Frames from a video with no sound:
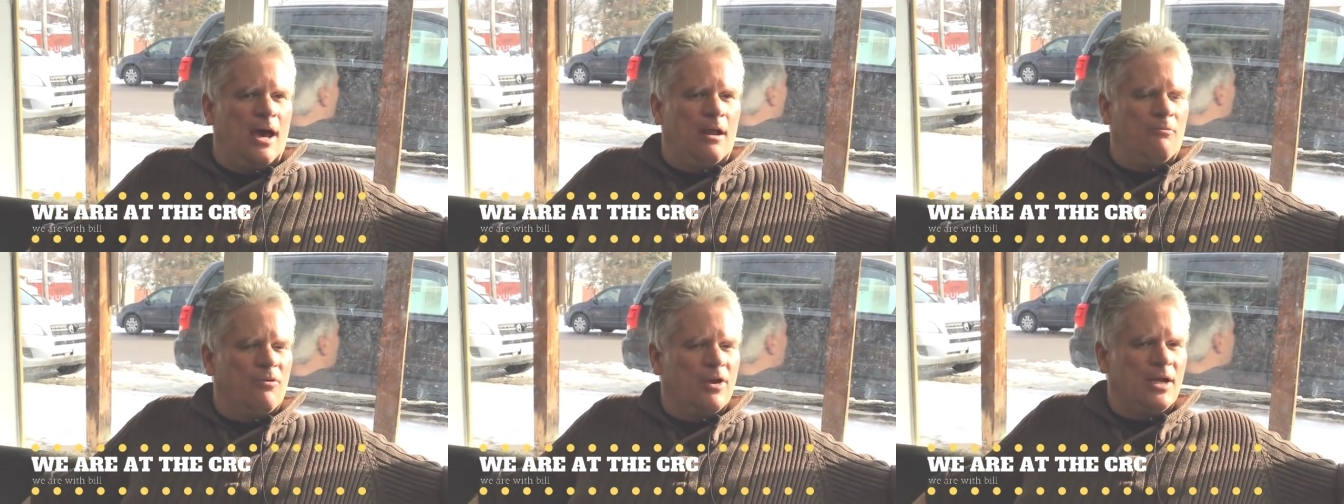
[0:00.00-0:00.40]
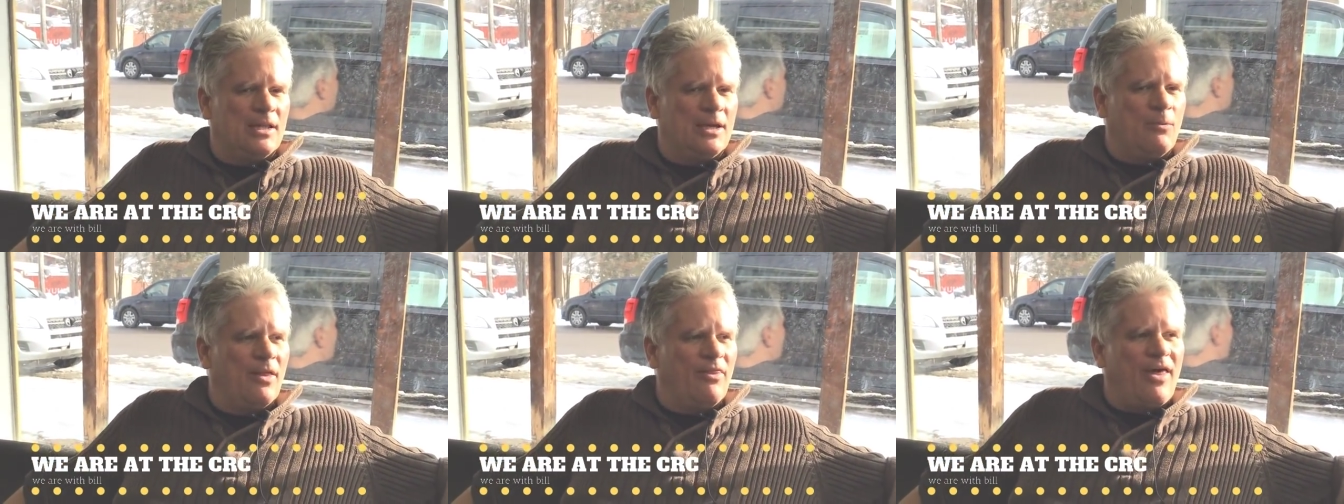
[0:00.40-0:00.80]
And
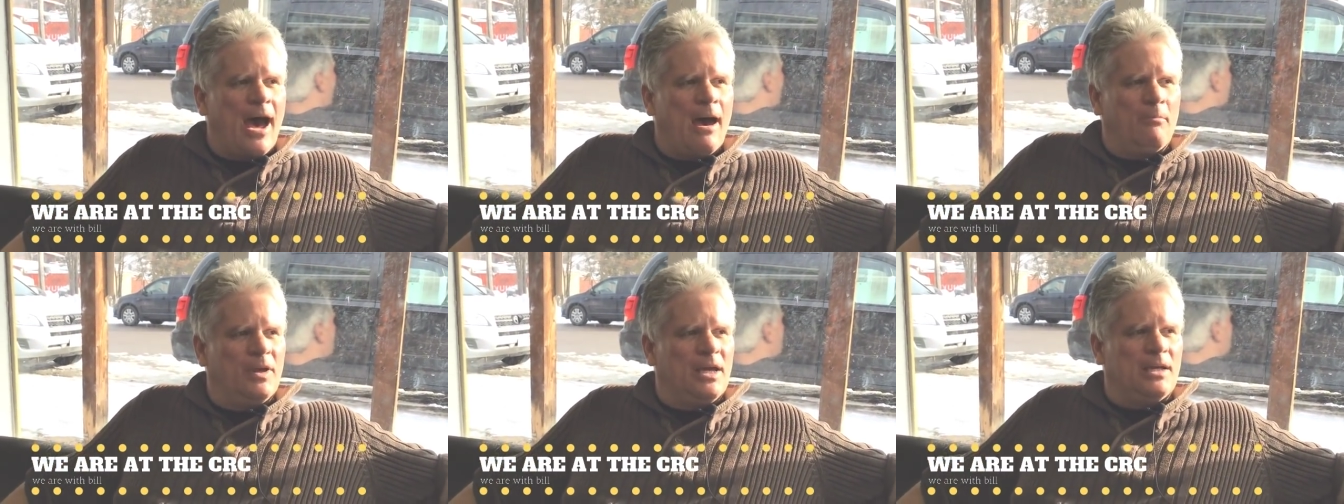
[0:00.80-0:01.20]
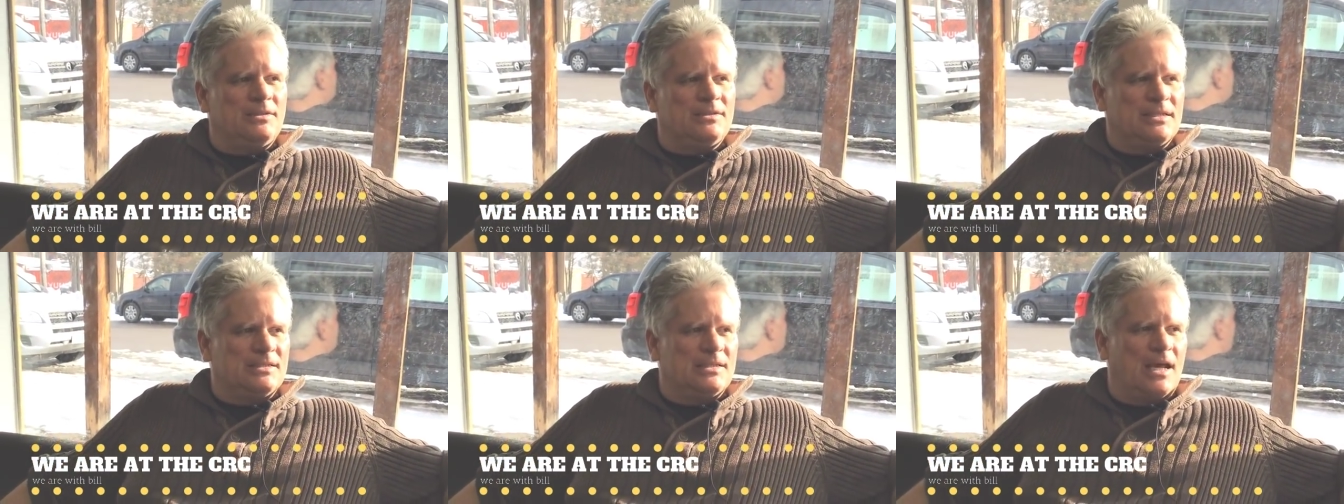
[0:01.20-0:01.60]
really what that
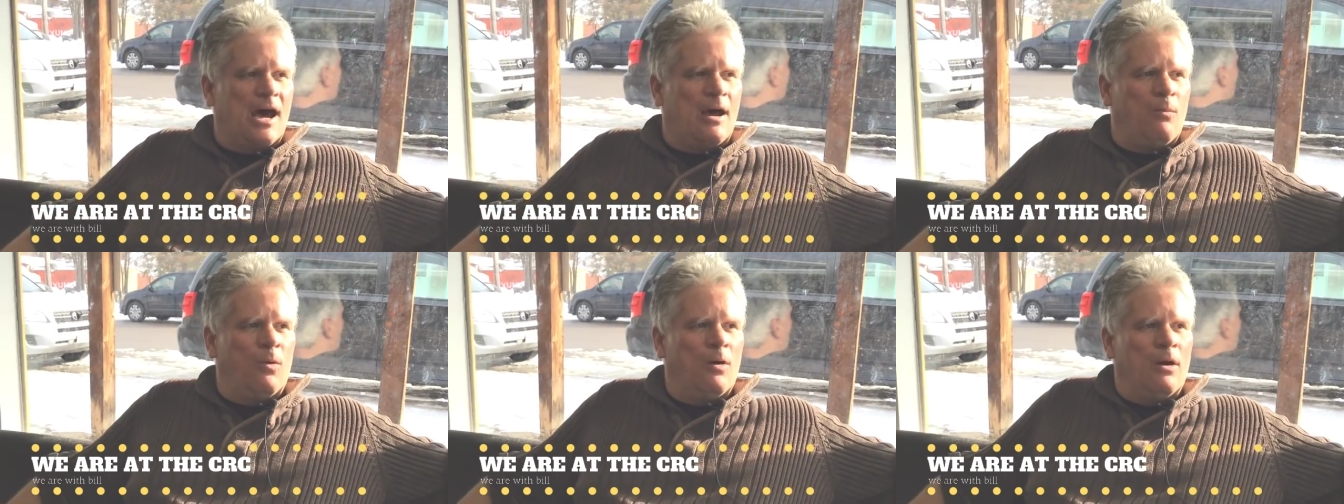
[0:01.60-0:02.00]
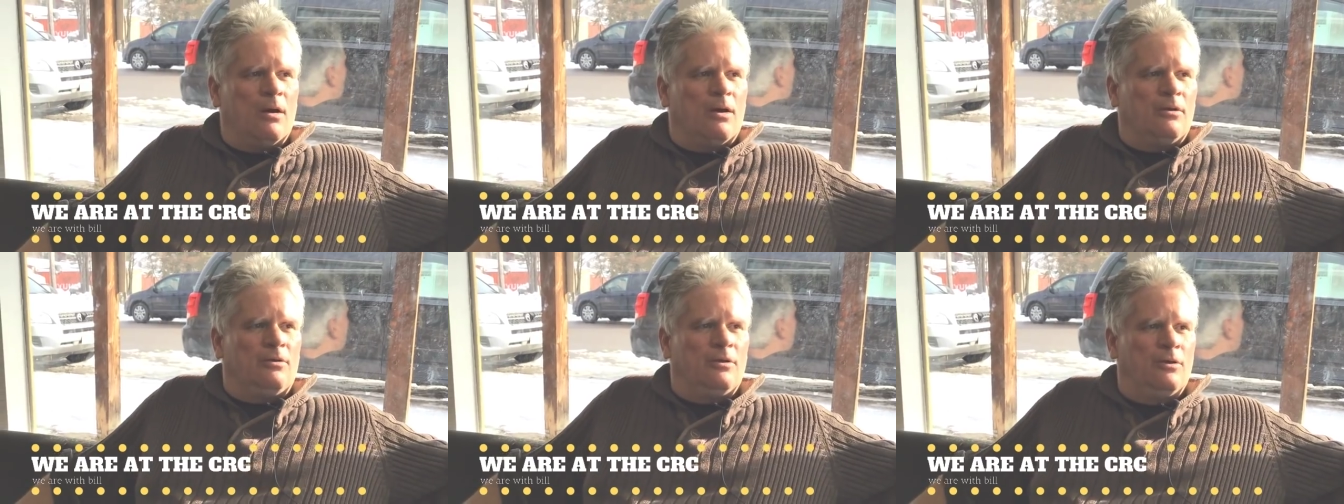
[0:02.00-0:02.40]
means is that I
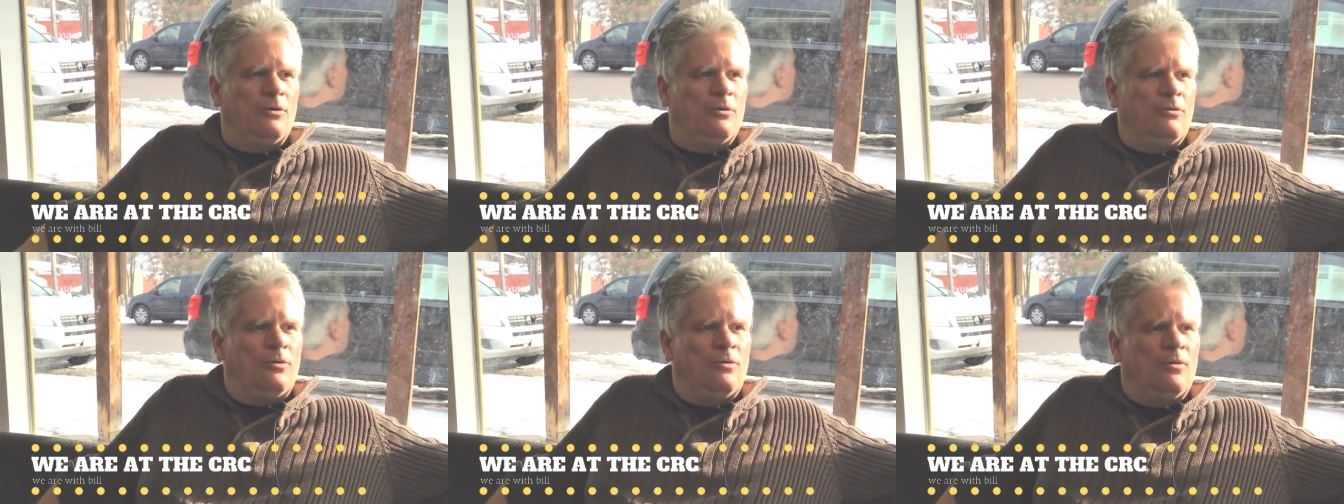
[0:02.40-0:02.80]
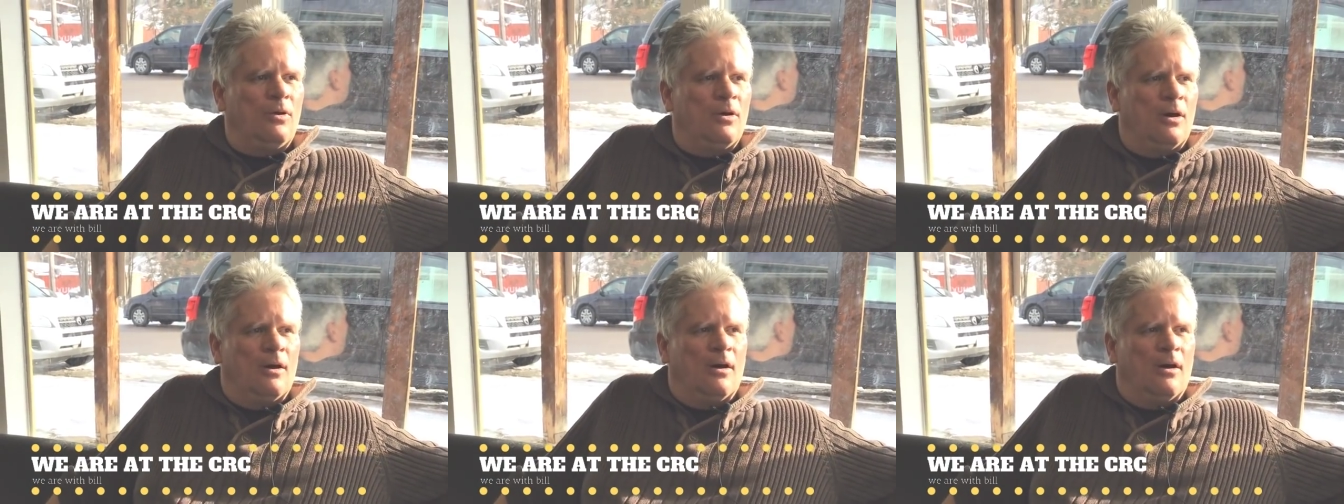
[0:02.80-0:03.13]
work to